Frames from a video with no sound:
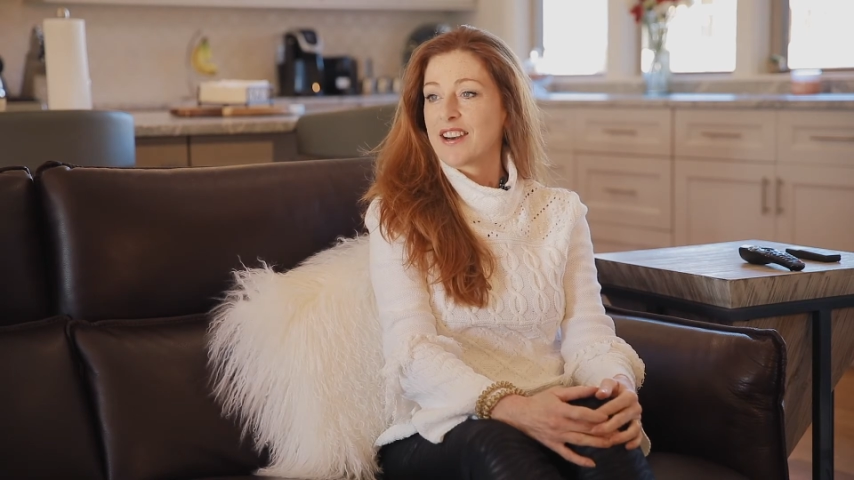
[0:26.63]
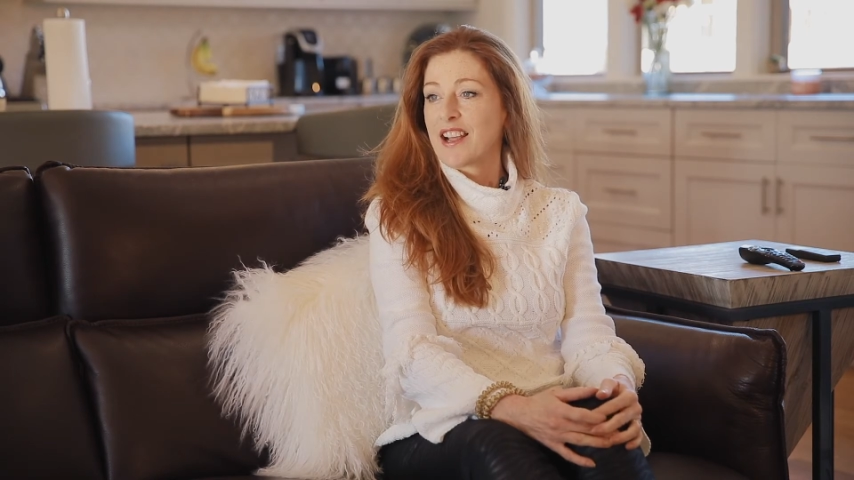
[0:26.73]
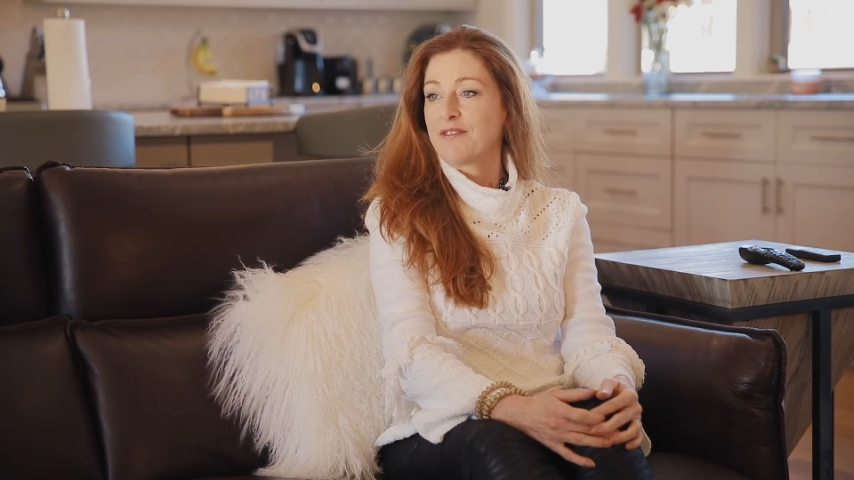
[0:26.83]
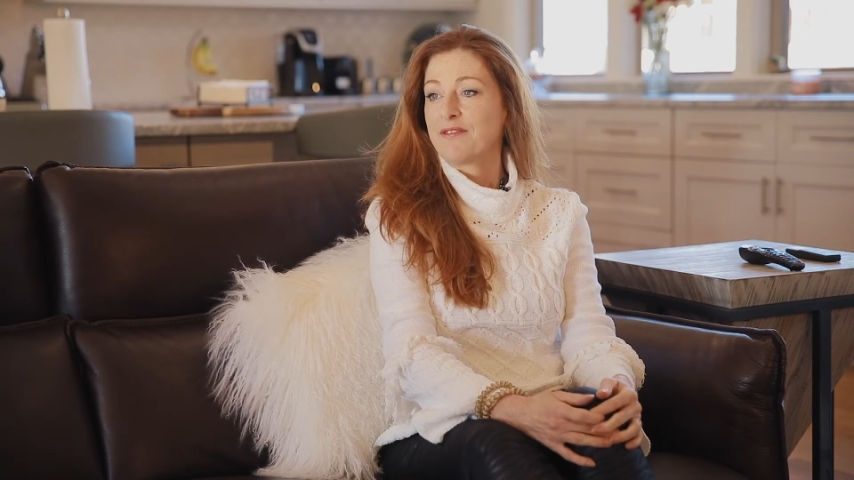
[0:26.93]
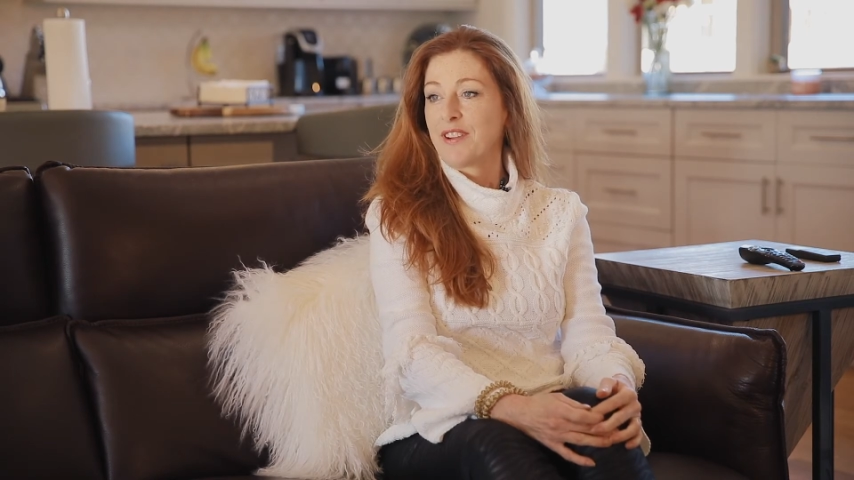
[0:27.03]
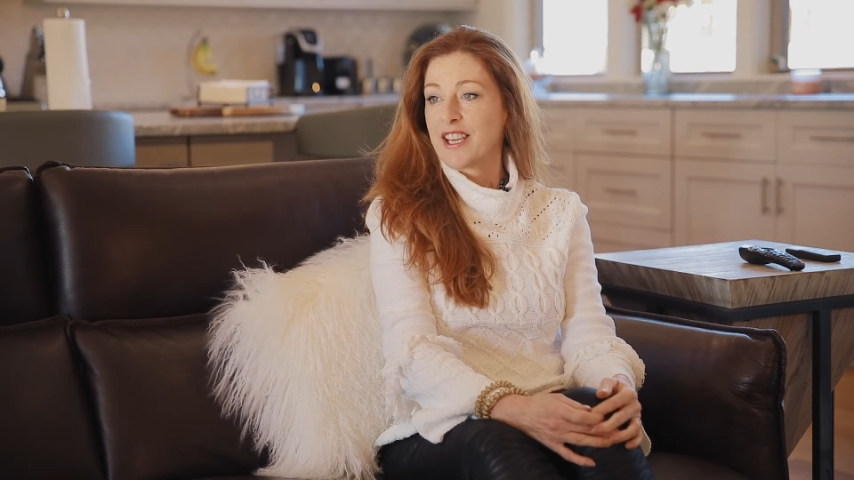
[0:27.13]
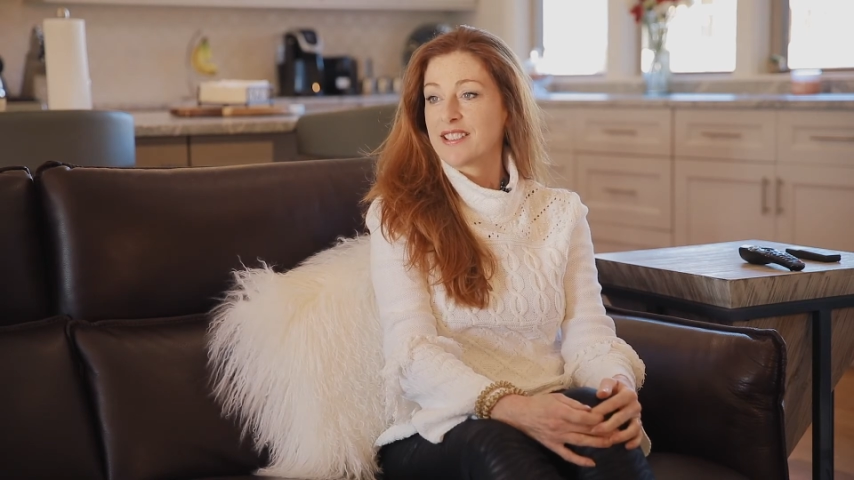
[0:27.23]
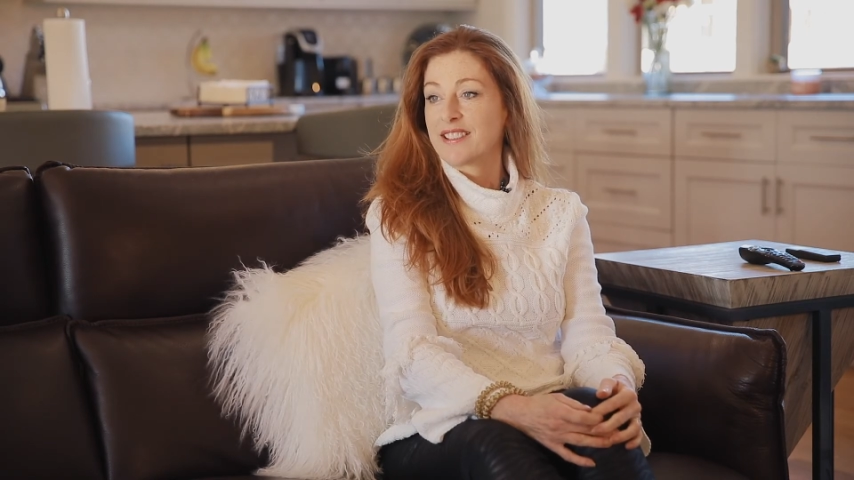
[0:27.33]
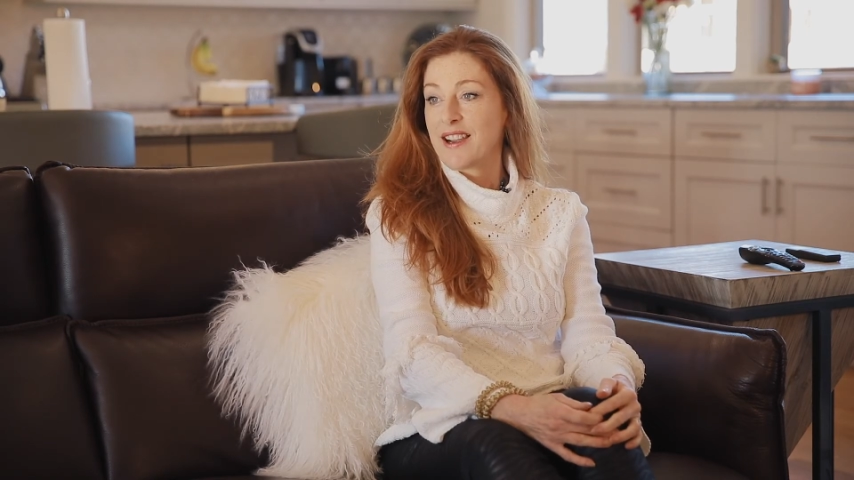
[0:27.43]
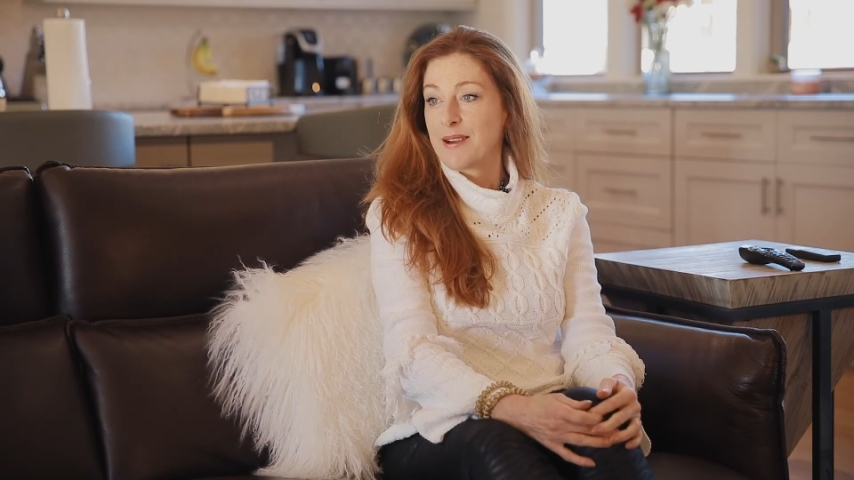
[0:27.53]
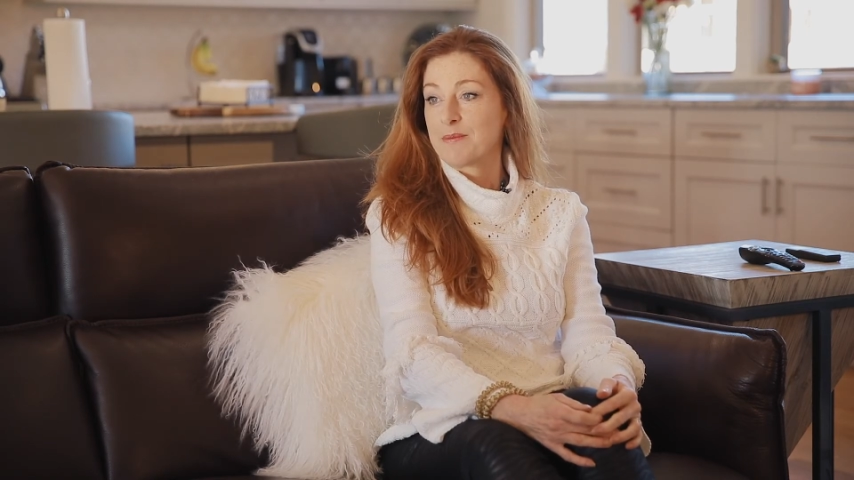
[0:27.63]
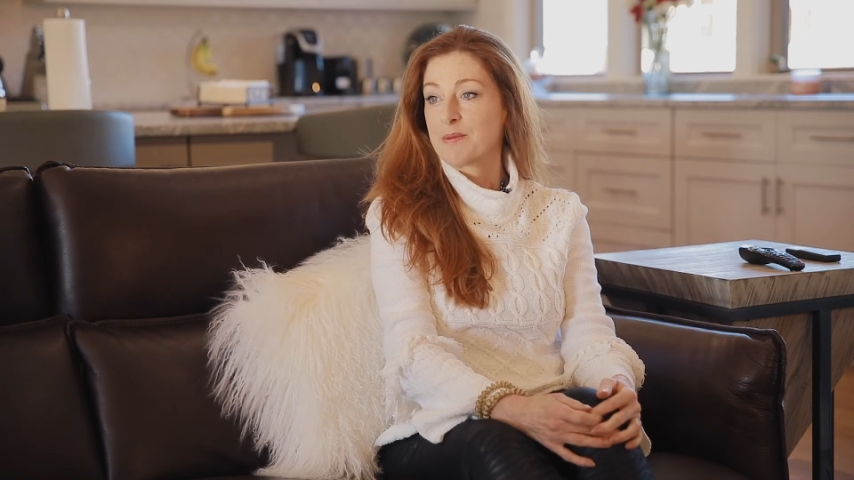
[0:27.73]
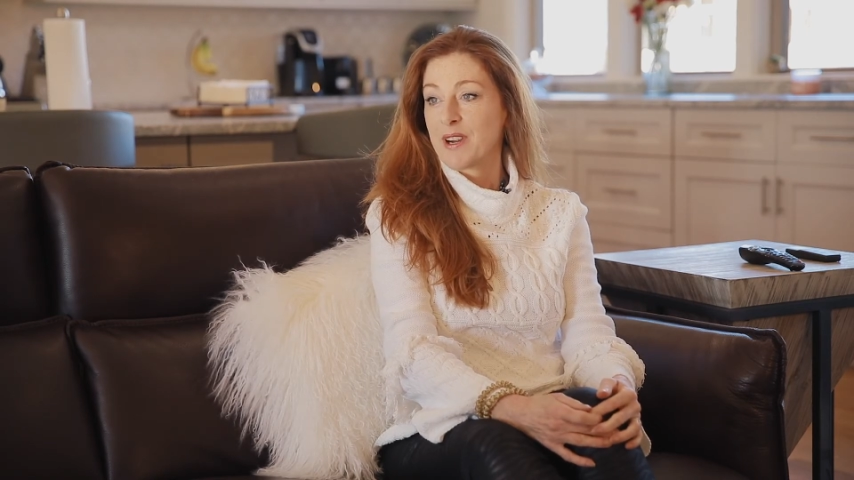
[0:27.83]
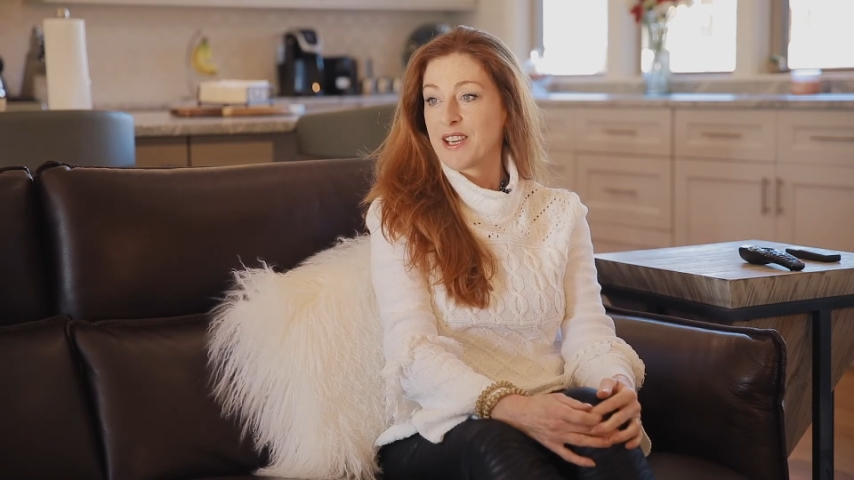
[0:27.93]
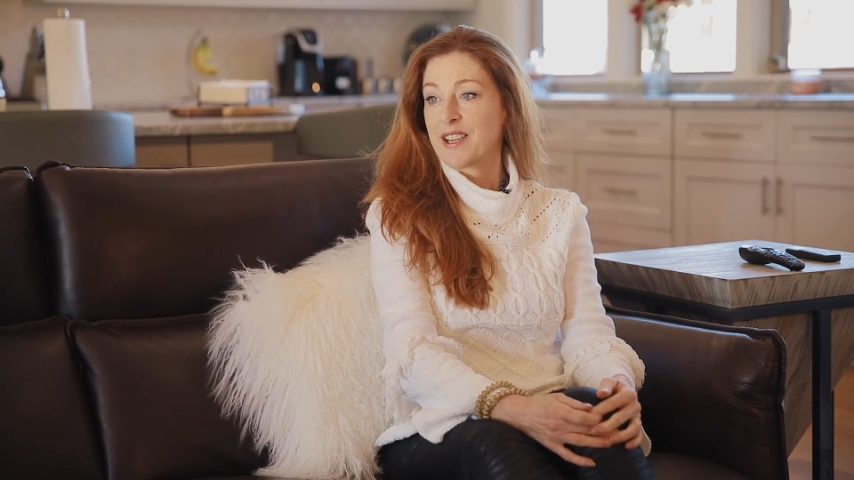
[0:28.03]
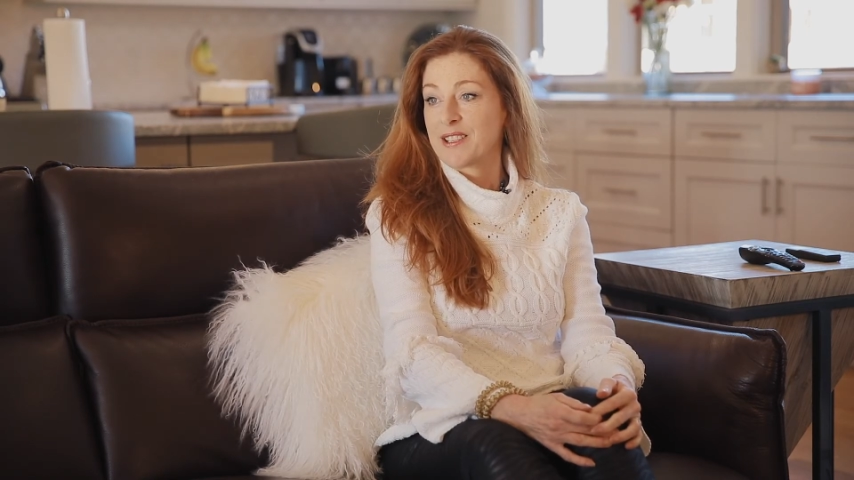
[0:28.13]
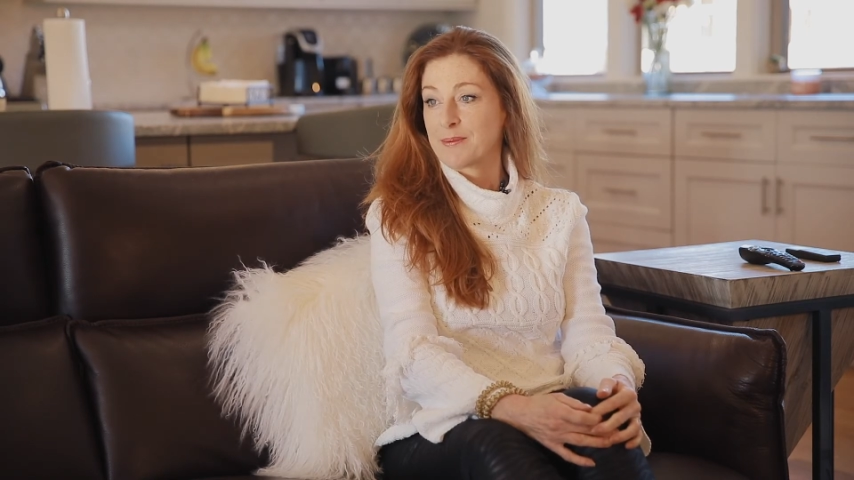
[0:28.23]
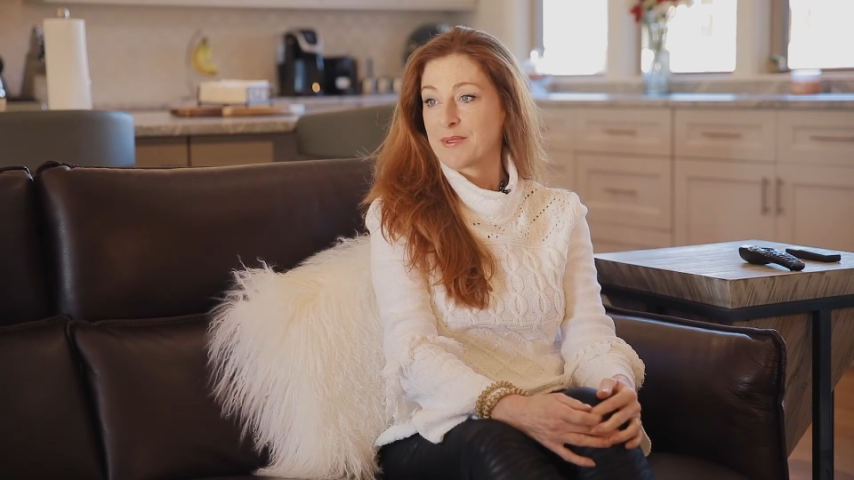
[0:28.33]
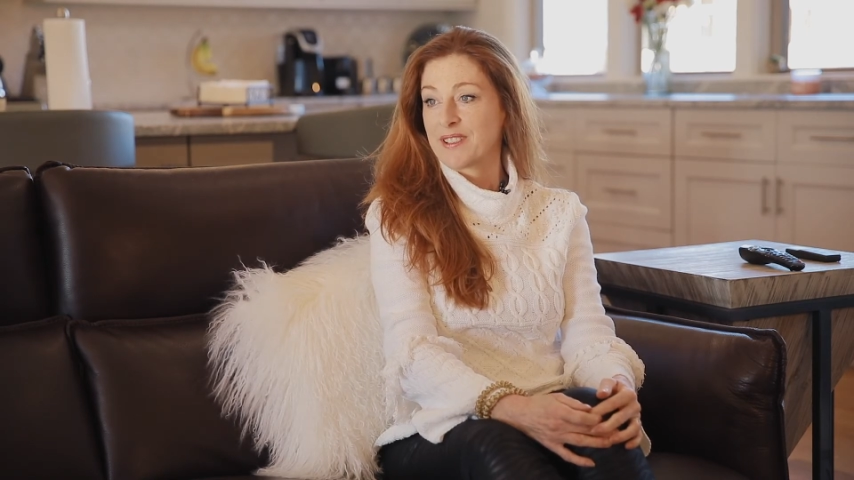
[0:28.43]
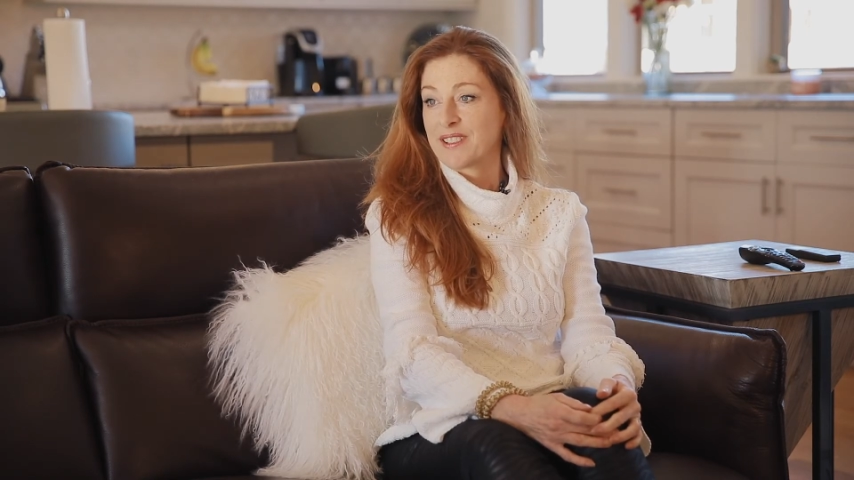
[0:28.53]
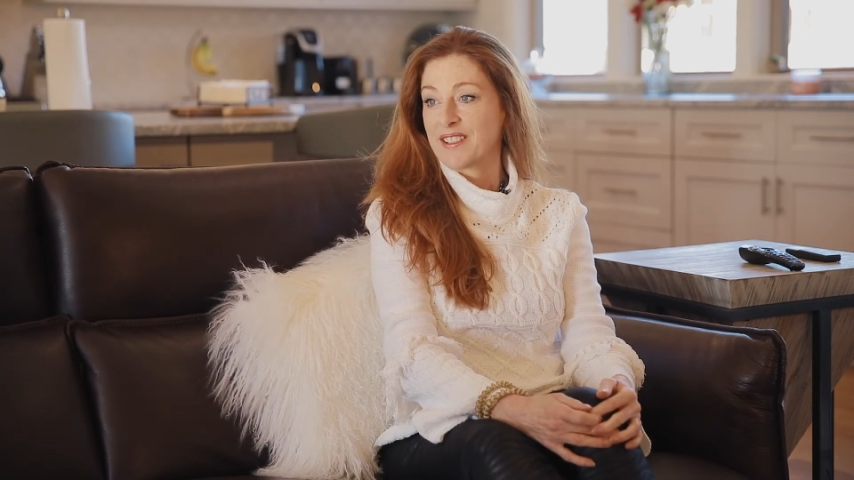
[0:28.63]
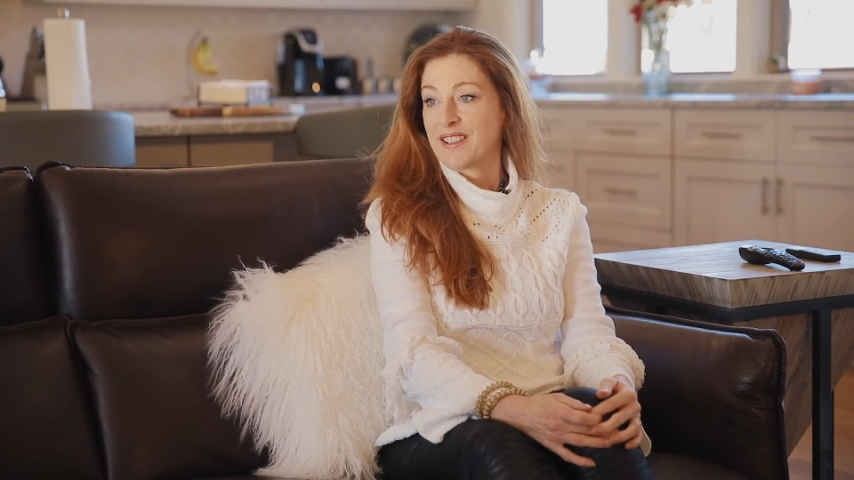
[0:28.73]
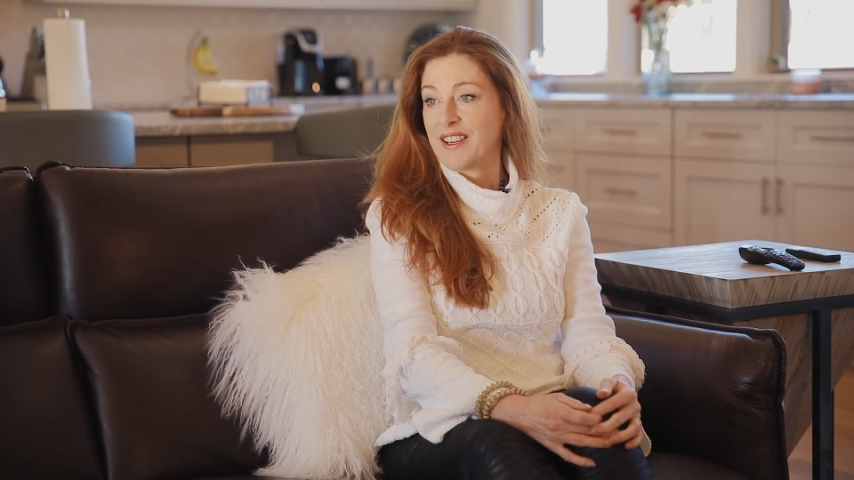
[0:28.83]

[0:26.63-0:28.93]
and I FaceTimed my husband,